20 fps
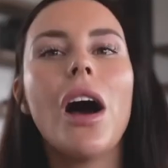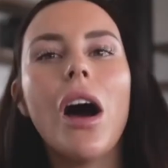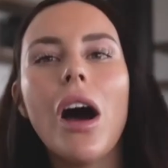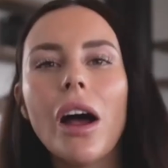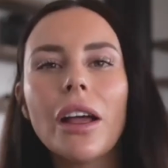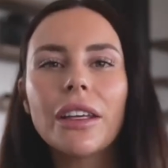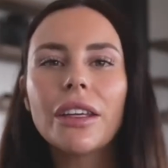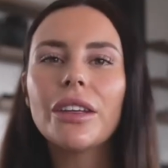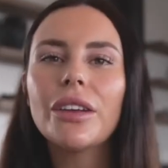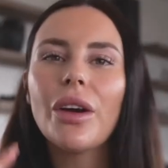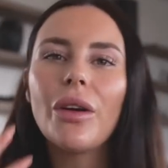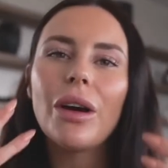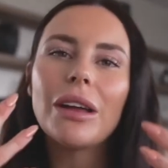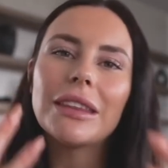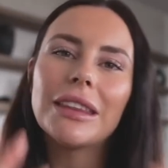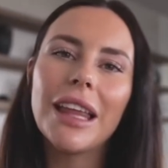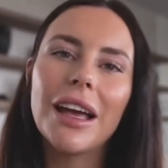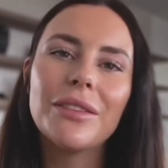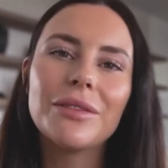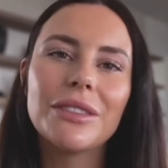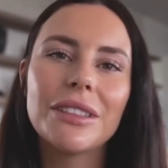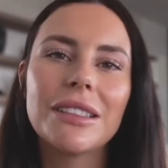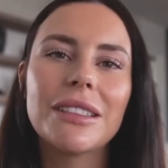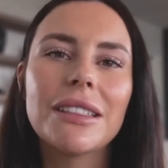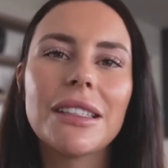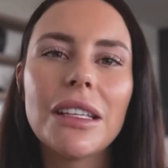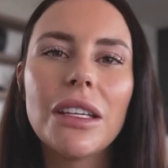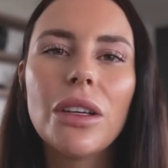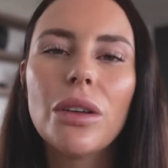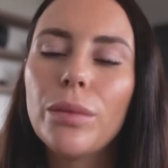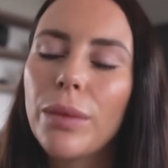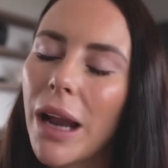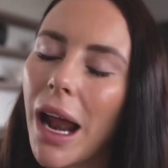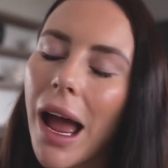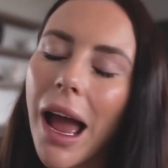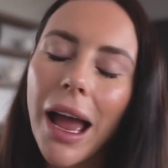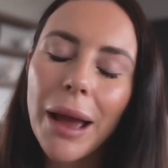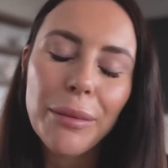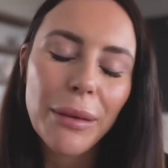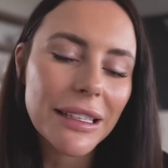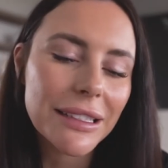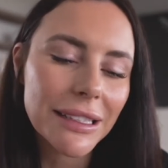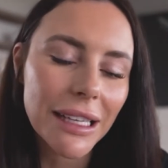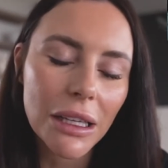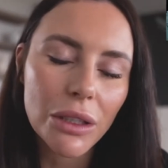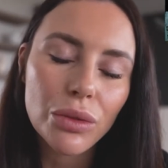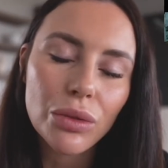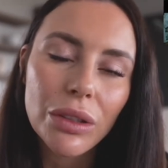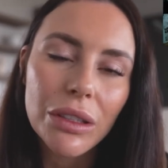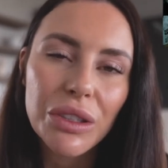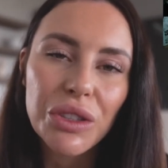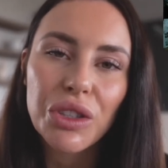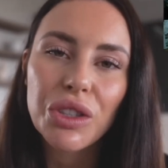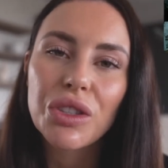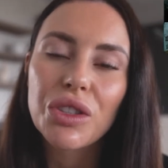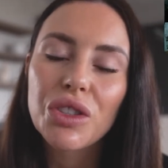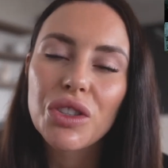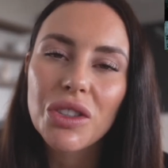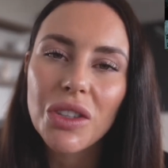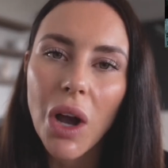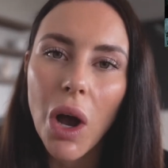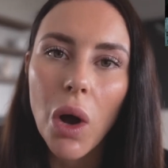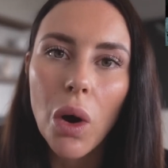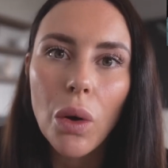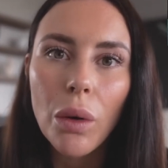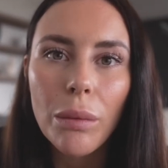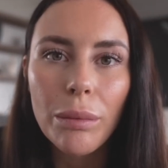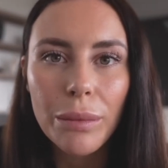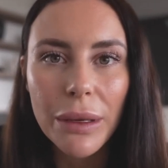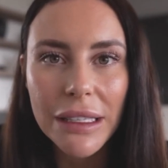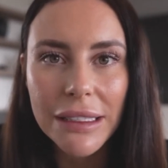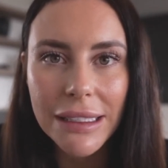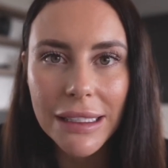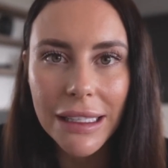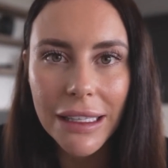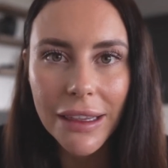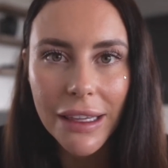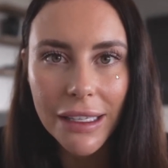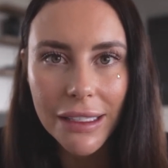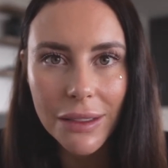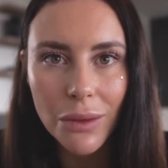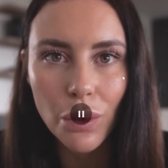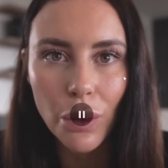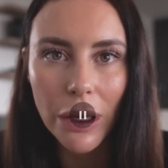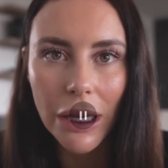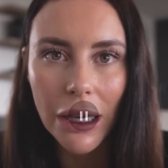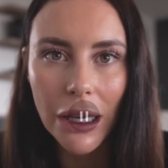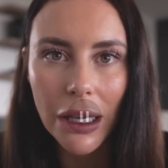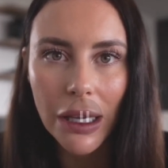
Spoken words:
oh, you know, I'd love to see you, but my schedule is just so busy this week.